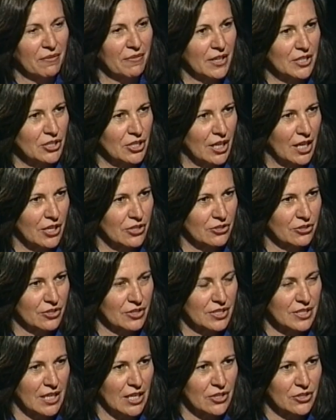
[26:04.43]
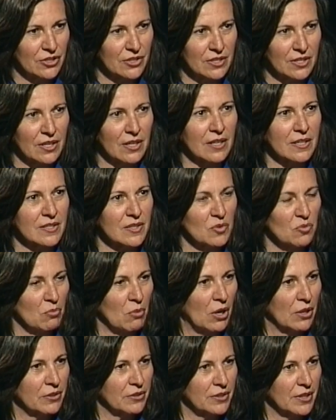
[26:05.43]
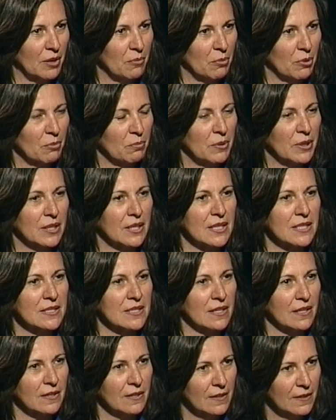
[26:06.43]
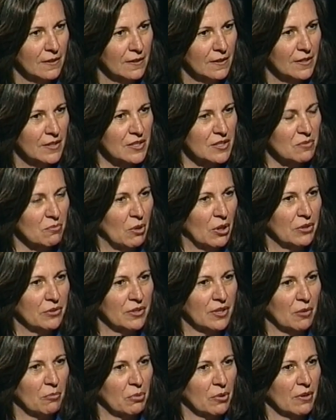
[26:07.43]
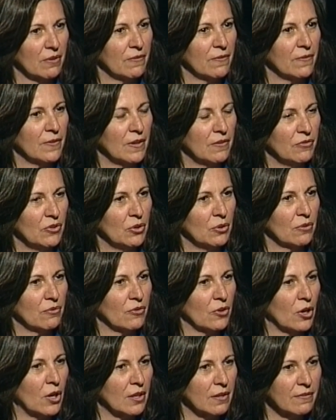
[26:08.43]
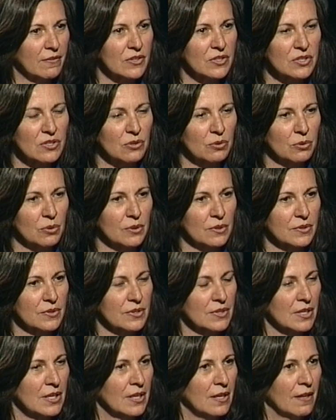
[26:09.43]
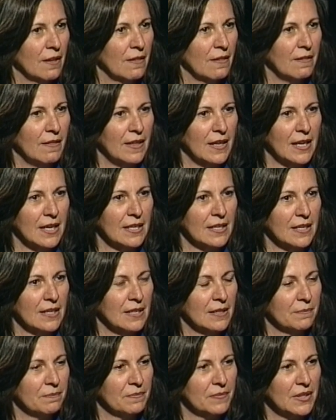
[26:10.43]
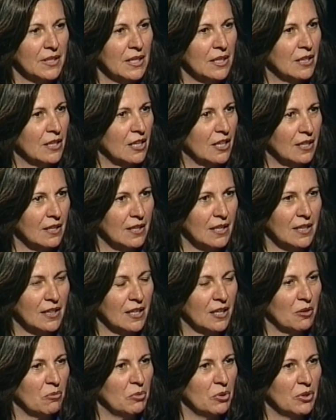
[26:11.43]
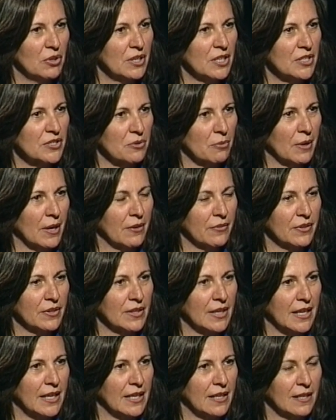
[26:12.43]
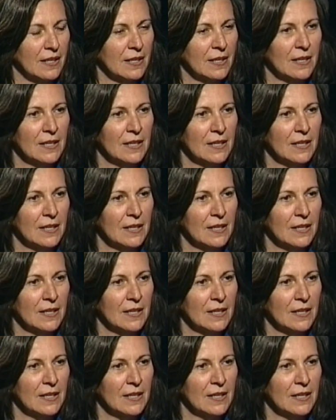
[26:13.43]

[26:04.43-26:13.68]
of educational stations, a smaller number, but it's a smaller number of youth for all of the schools that in the communities around the lake,